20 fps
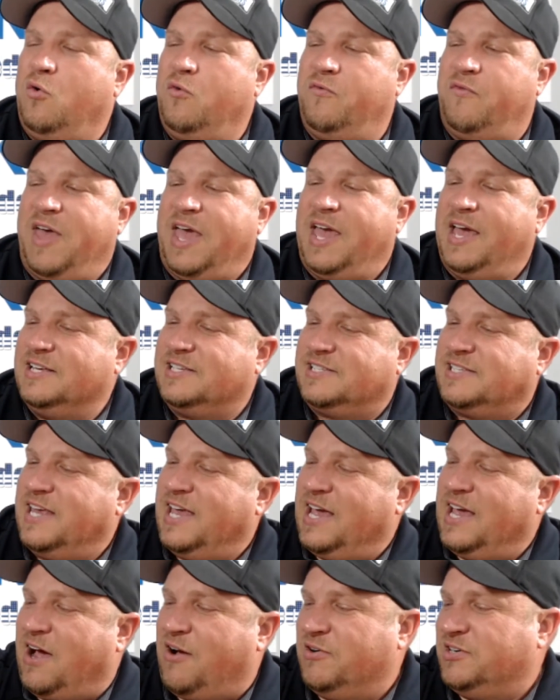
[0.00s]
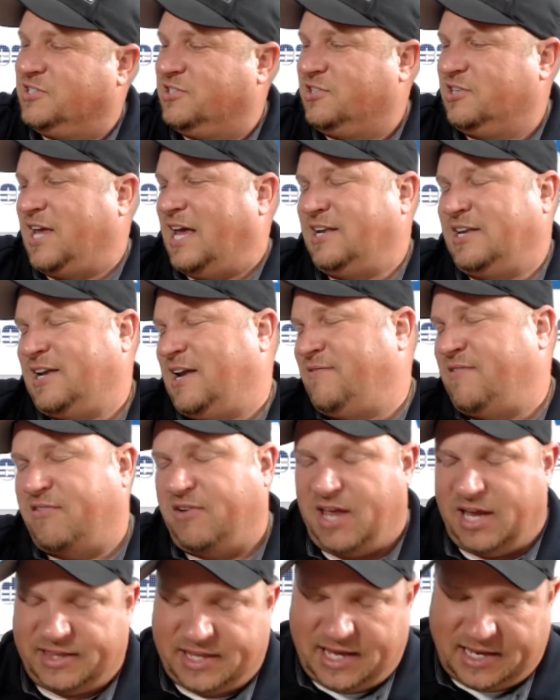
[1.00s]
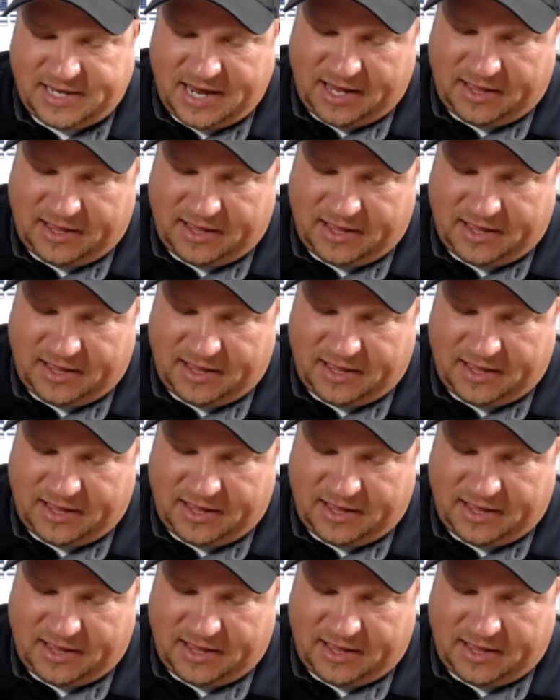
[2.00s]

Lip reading: Vegas thing. I've never liked that tagline.